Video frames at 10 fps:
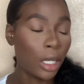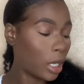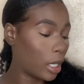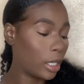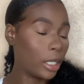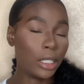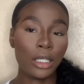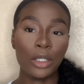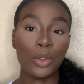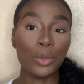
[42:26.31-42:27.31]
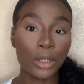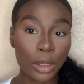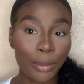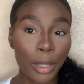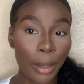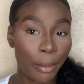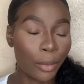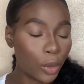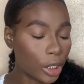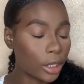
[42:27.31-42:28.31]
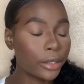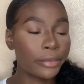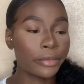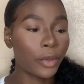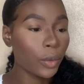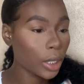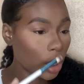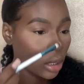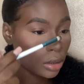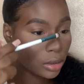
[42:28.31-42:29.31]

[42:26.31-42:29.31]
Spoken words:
and I need the nose to pop more. Okay.